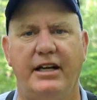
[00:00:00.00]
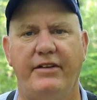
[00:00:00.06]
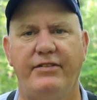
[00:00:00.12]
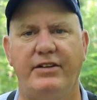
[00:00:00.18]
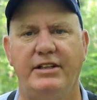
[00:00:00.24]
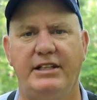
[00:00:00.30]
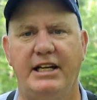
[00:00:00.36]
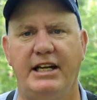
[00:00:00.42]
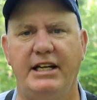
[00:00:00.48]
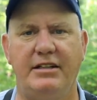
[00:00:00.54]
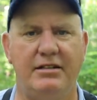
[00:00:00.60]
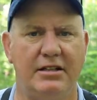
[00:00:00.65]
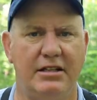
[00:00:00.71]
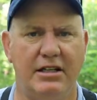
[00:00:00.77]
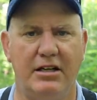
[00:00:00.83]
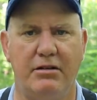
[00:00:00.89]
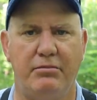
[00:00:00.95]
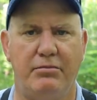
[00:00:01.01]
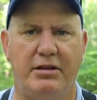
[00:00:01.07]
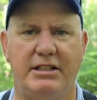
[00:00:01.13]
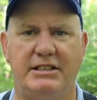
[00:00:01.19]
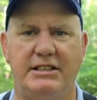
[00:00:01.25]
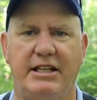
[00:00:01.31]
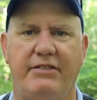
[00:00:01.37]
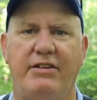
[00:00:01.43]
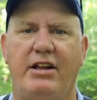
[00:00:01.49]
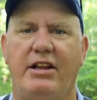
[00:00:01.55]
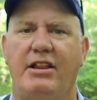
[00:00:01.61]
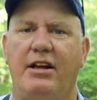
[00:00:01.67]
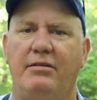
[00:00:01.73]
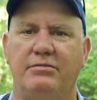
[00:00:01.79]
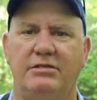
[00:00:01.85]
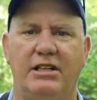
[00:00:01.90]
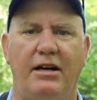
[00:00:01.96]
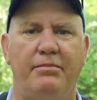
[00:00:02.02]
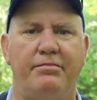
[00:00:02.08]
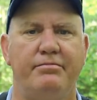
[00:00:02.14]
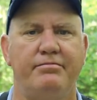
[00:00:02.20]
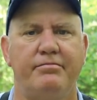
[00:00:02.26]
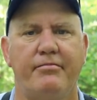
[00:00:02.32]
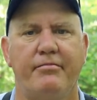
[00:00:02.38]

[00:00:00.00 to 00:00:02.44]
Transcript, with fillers: If you did, please give it a thumbs up.